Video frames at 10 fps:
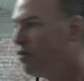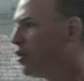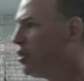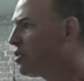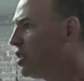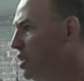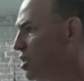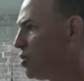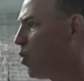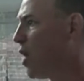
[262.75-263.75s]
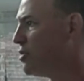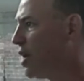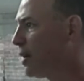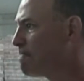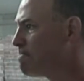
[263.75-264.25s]
for your thesis
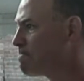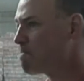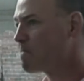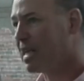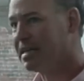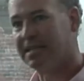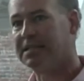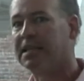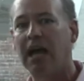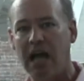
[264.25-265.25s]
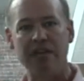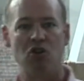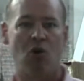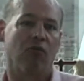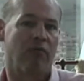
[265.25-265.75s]
project? And I said, I, I
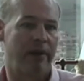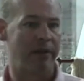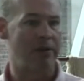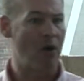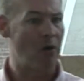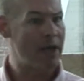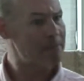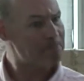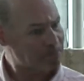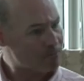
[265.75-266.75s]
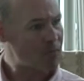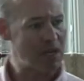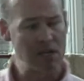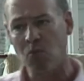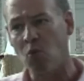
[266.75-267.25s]
don't really know yet
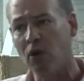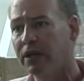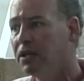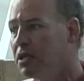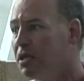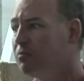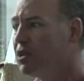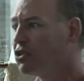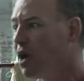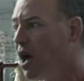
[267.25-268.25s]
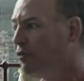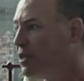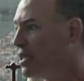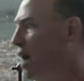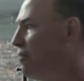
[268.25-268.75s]
and I'm working in the admission
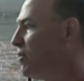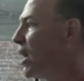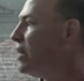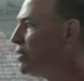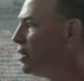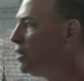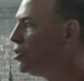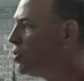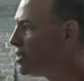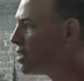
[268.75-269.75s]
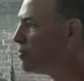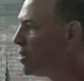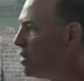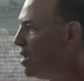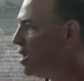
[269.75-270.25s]
office. I, am kind of thinking doing
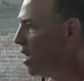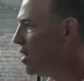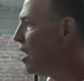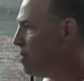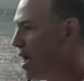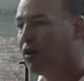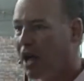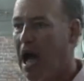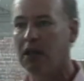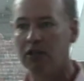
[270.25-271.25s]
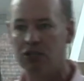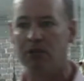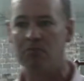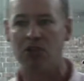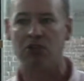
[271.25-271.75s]
something uh, about college
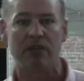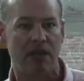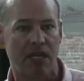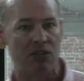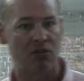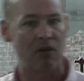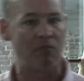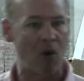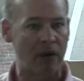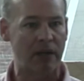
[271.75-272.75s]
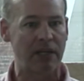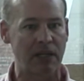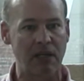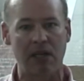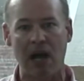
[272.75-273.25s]
admission and the history of marketing
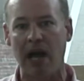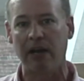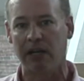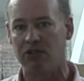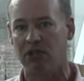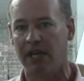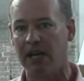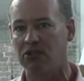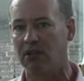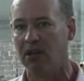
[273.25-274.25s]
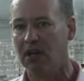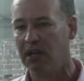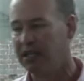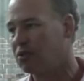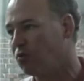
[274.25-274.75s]
in, in higher education.
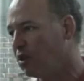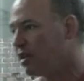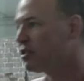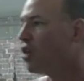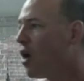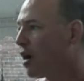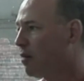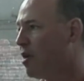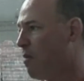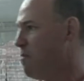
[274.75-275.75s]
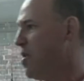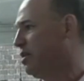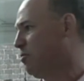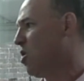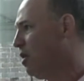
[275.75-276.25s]
He said, well, let's talk about
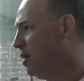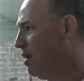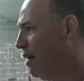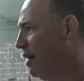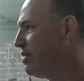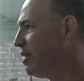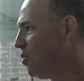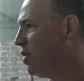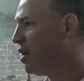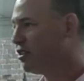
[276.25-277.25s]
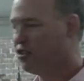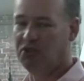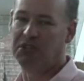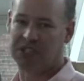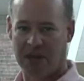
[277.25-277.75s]
baseball. I think we ought to
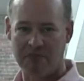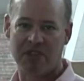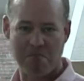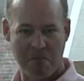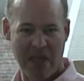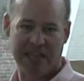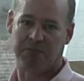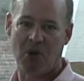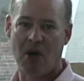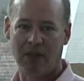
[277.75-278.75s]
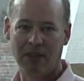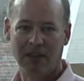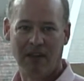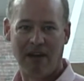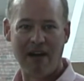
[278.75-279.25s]
do something baseball.
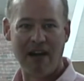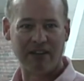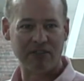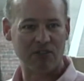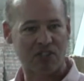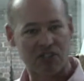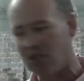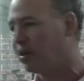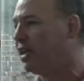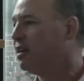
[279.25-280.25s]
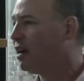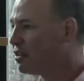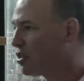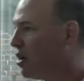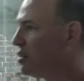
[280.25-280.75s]
Uh, so he and I
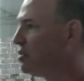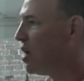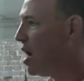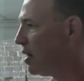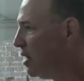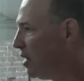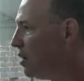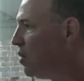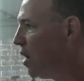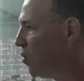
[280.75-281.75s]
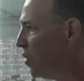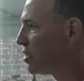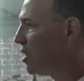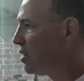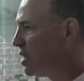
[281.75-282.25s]
started talking, and, and we
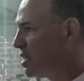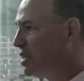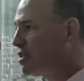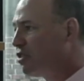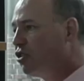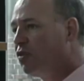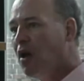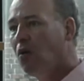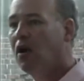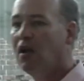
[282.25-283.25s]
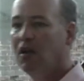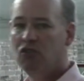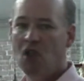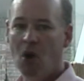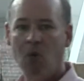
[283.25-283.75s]
started, and he said, you know,
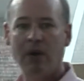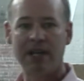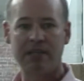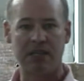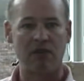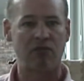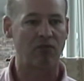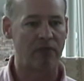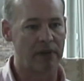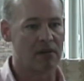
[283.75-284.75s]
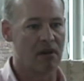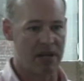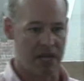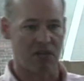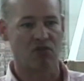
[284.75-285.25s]
no one has ever written a
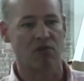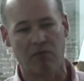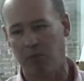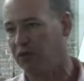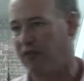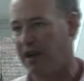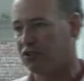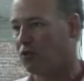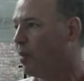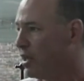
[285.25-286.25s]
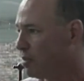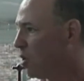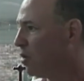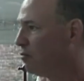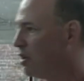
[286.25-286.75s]
history of professional
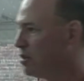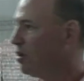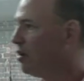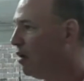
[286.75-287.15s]
baseball in Richmond.